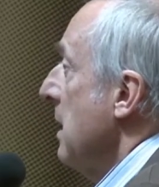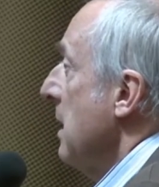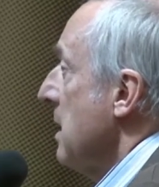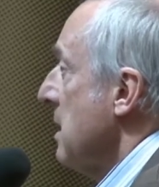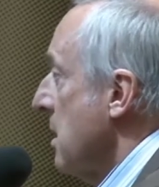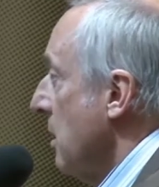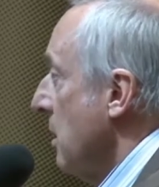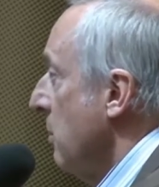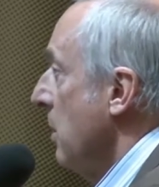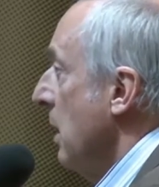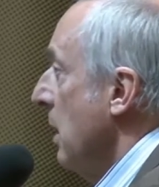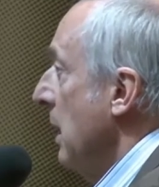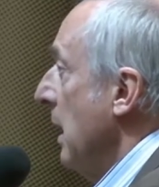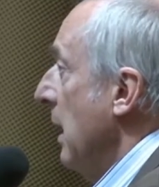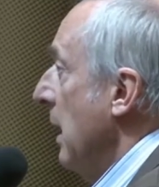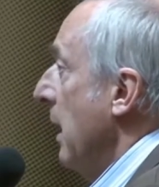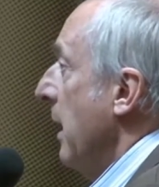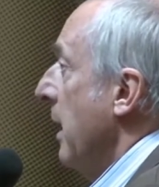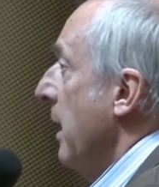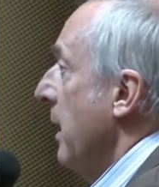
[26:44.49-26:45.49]
So
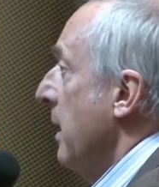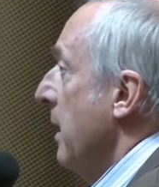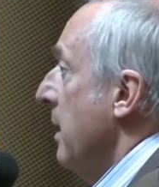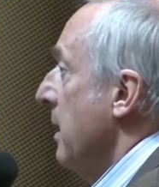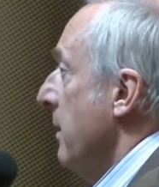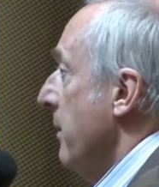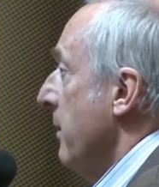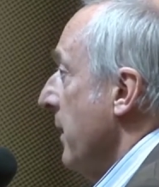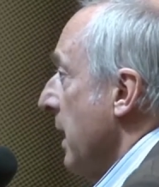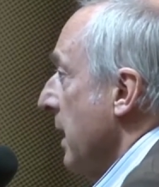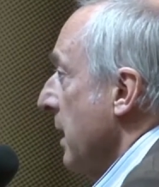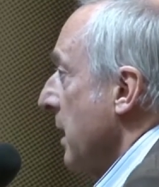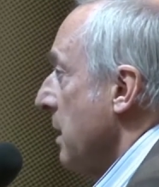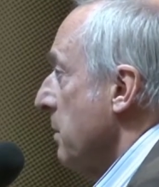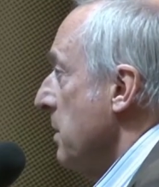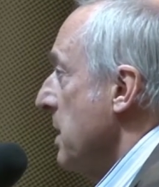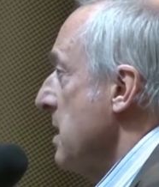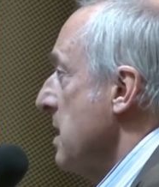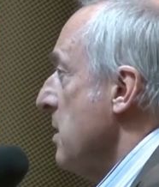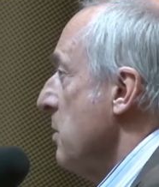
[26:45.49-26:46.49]
uh, I
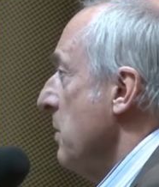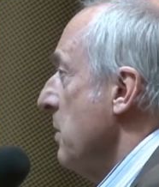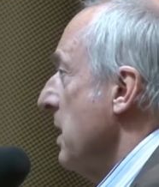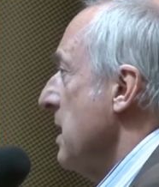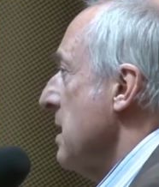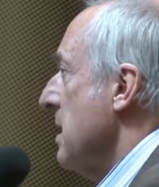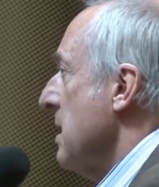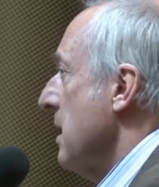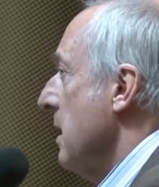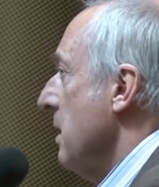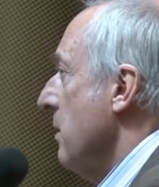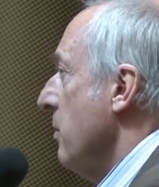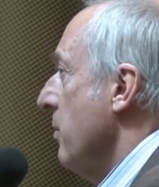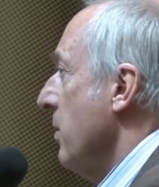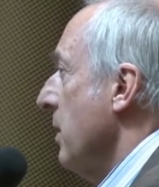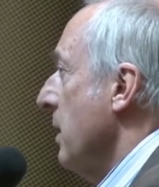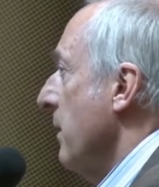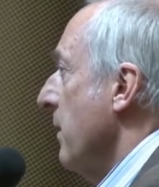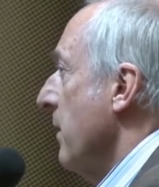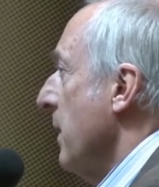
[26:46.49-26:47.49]
question
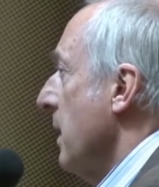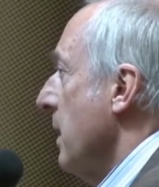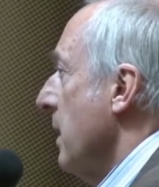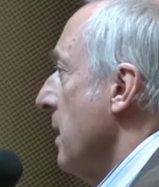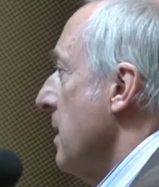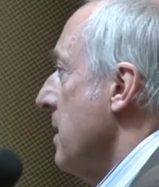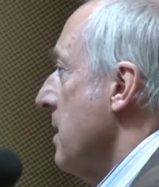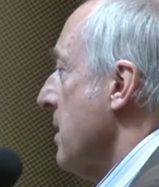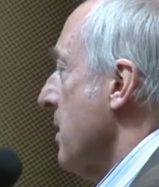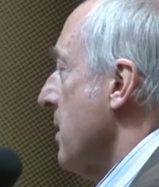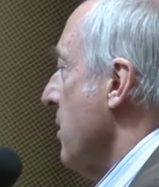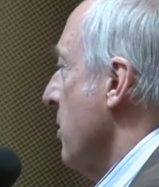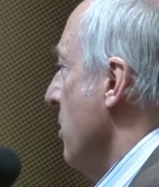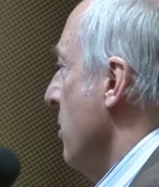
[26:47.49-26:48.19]
myself, is